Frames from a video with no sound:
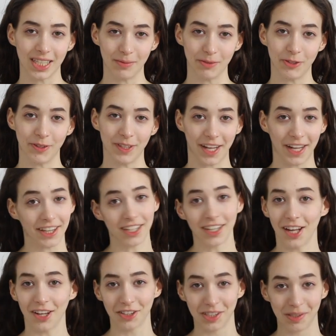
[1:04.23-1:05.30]
I'm doing like the
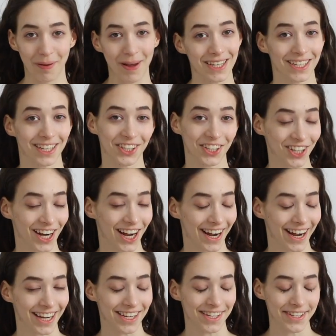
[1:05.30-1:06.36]
colors based on her
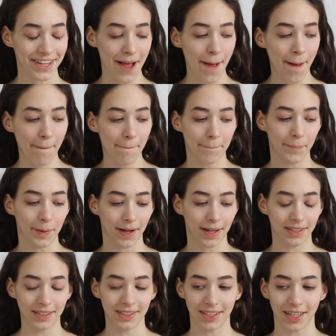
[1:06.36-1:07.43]
eyes.
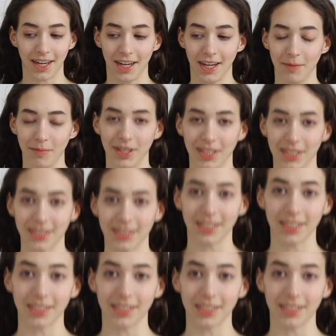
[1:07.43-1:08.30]
But this